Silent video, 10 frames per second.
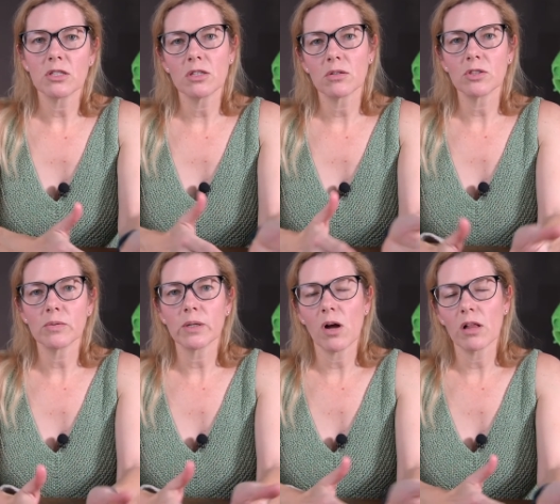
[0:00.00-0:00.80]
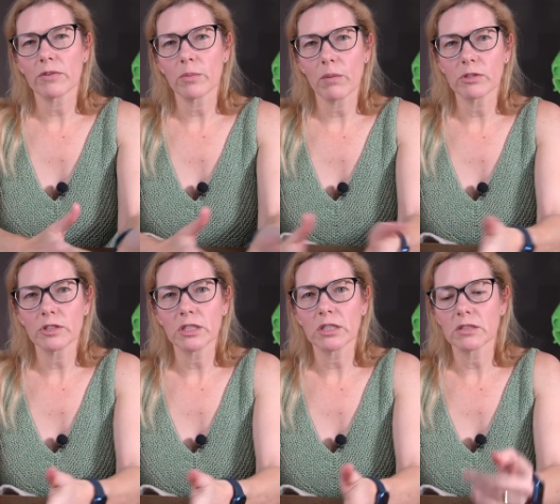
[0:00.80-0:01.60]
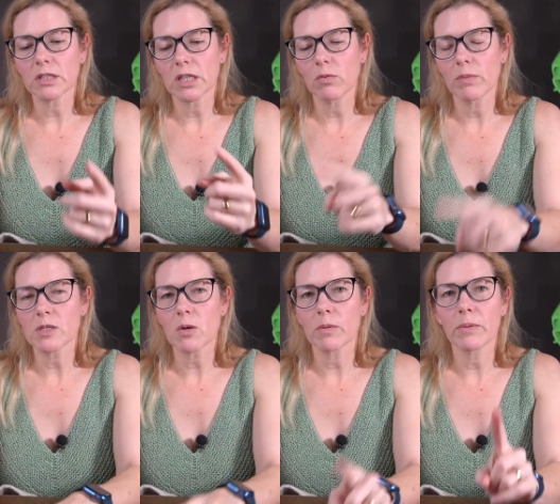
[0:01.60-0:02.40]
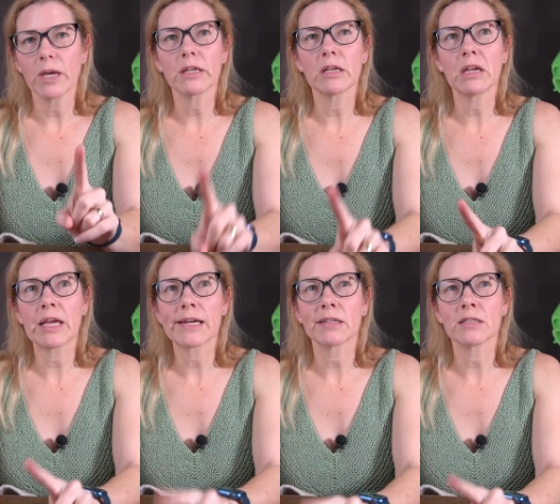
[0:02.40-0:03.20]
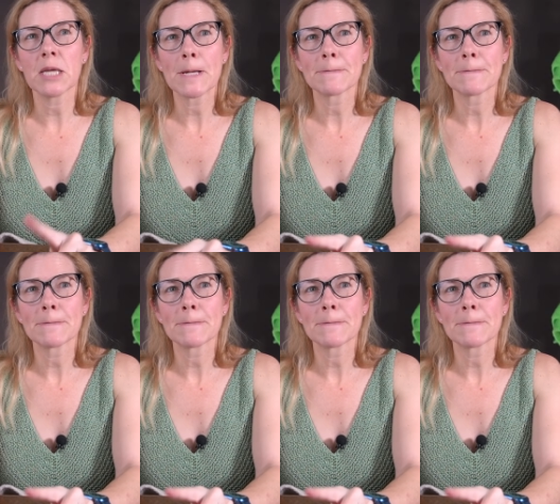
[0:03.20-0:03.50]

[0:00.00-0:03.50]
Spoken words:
doing Holliver Publishing into like Women's Home Companion and